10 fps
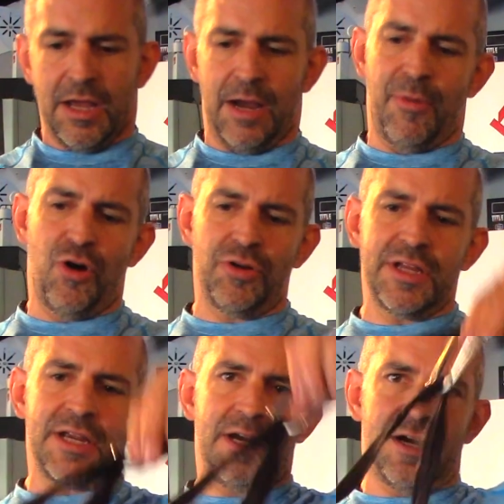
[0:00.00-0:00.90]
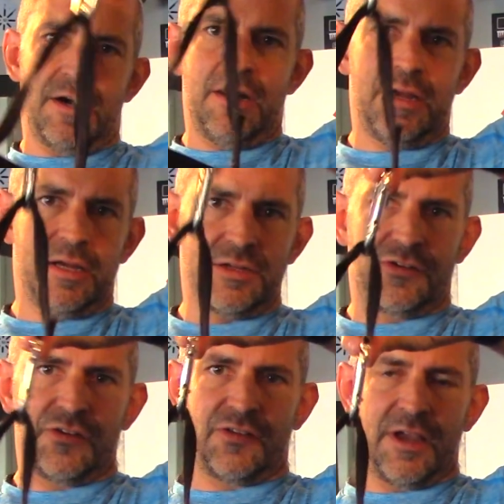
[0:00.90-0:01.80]
I'm holding here
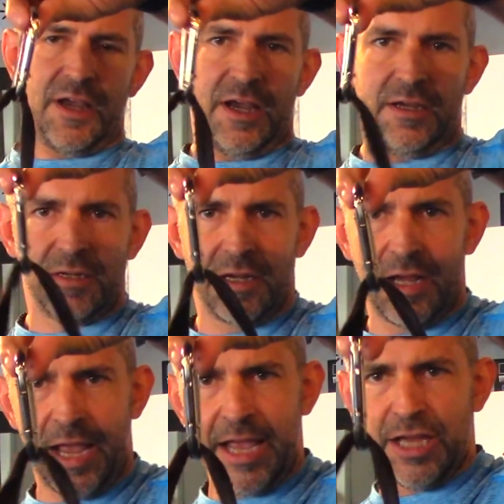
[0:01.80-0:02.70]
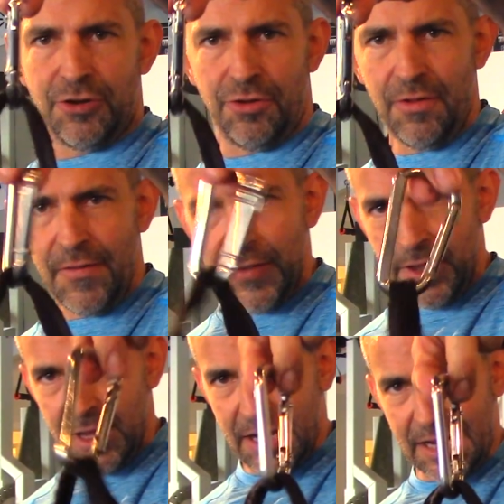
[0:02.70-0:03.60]
just a handle,
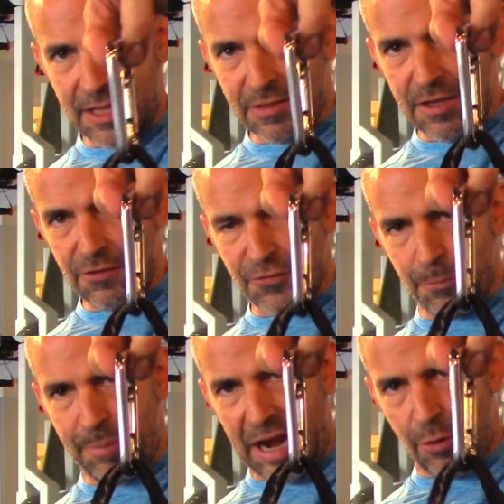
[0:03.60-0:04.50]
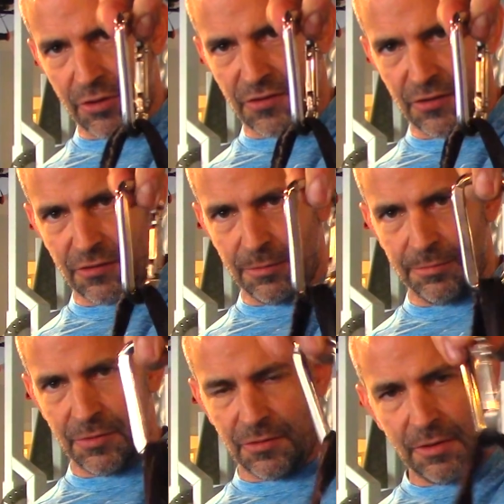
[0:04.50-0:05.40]
and I get these from
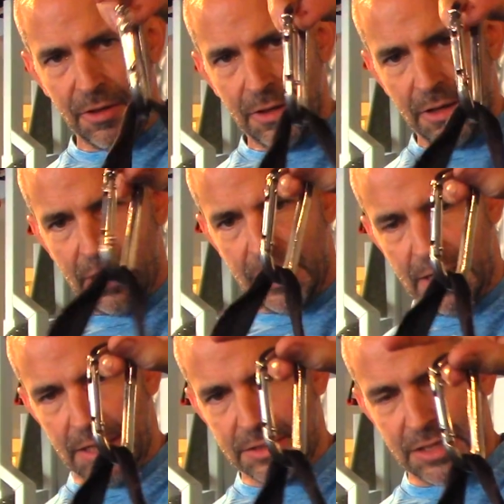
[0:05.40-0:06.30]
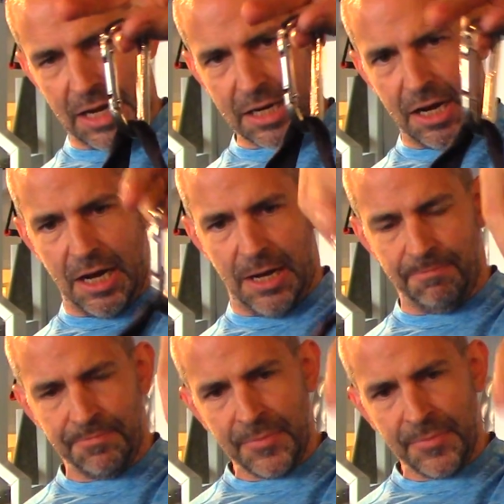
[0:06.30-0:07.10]
powersystems.com.